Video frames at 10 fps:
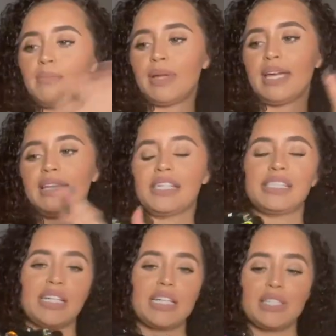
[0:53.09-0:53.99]
But yeah, let's
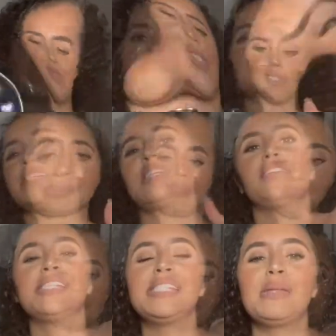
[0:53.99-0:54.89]
get into it. So
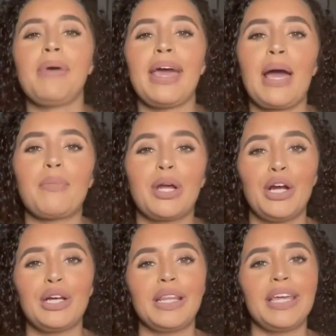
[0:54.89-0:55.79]
this is the bag I'm
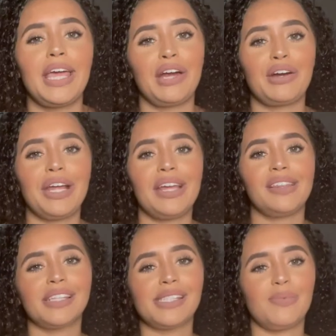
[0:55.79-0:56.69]
currently carrying
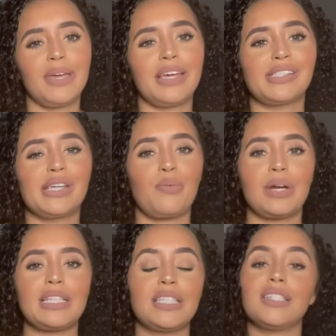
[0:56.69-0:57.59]
this week. So I
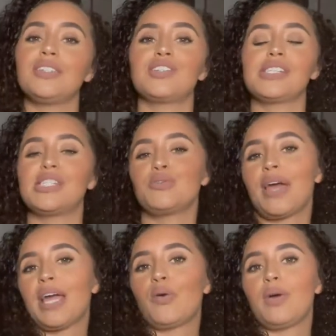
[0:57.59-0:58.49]
wanted to just do
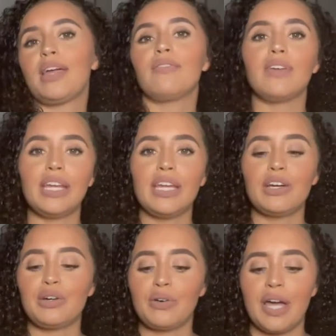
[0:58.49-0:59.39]
a quick
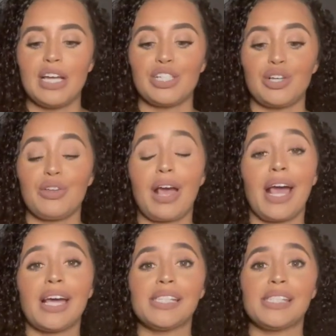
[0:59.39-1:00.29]
video and show you
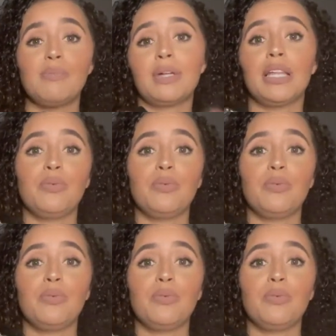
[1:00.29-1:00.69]
guys typically